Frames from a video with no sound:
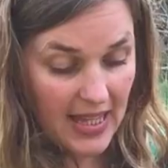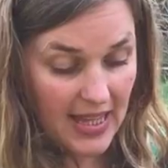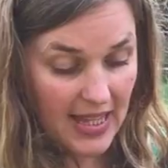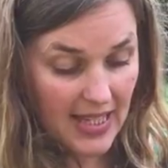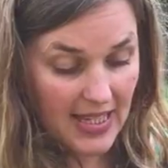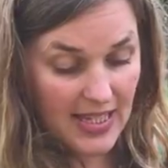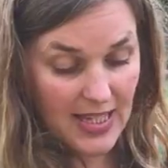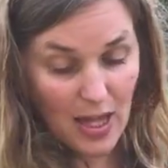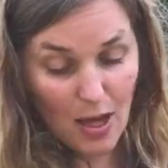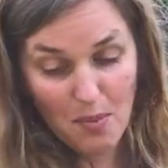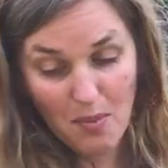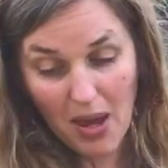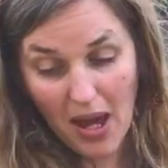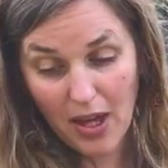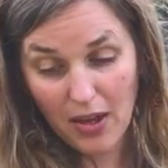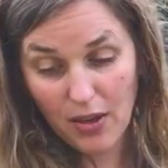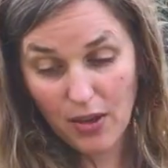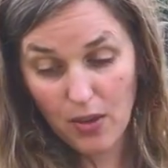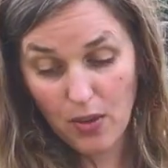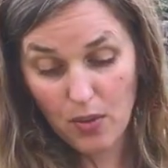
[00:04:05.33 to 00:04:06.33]
thinks that
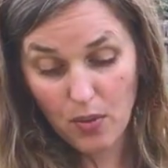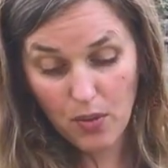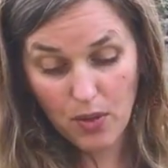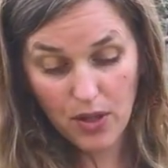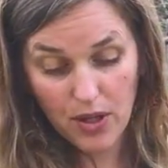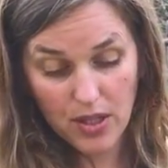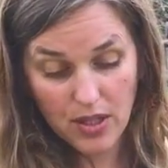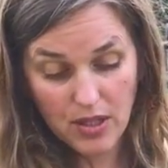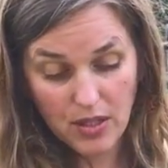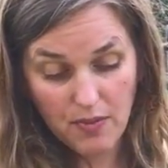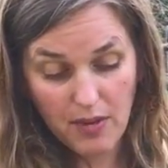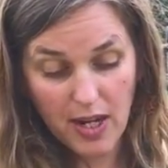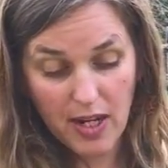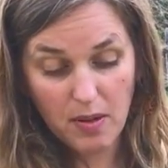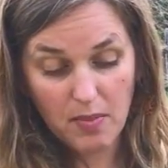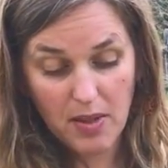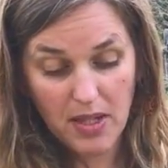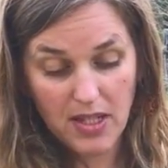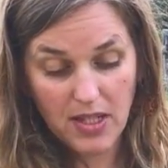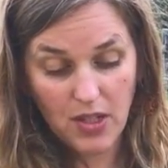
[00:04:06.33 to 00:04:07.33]
Matthew Wood's
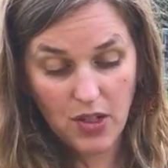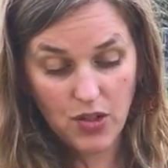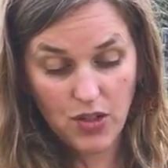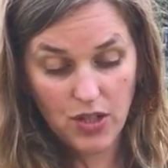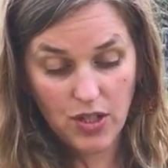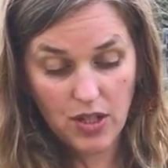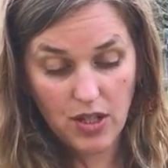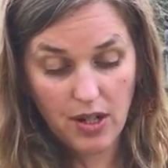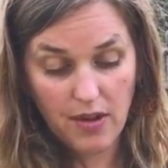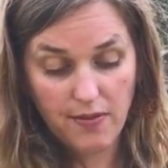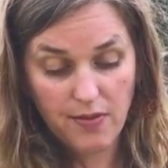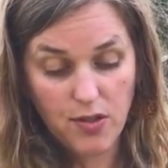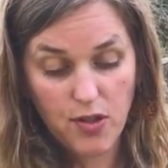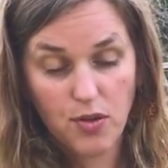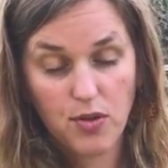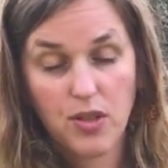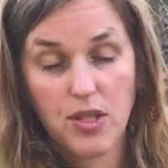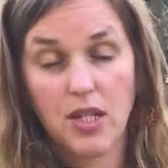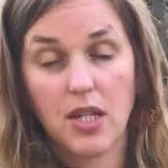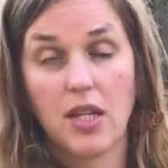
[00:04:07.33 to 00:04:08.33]
recommendation of
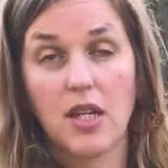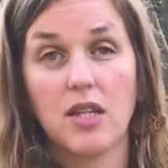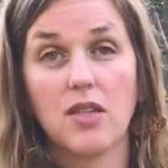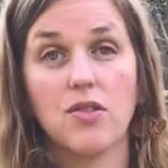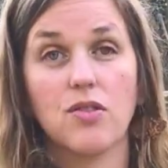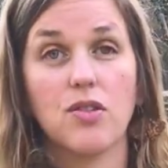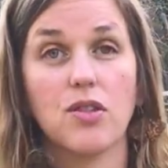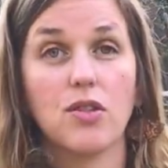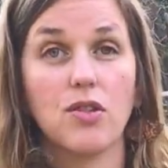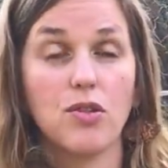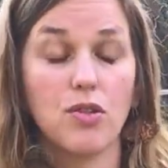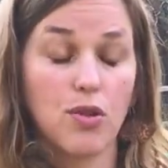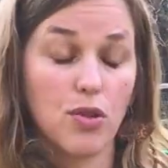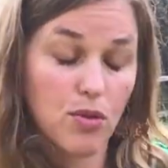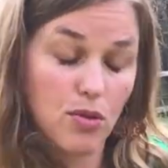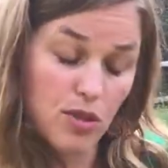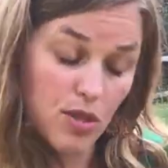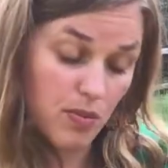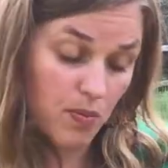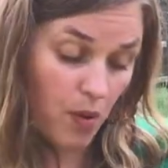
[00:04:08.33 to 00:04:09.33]
dosing is just
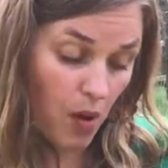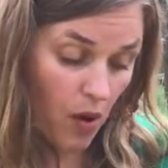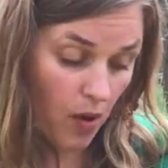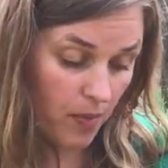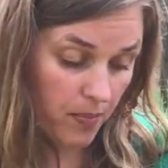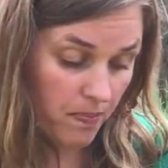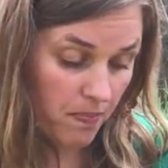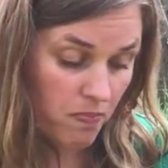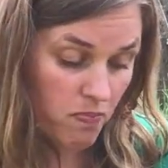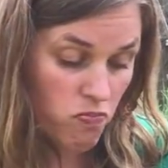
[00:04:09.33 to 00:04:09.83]
too small.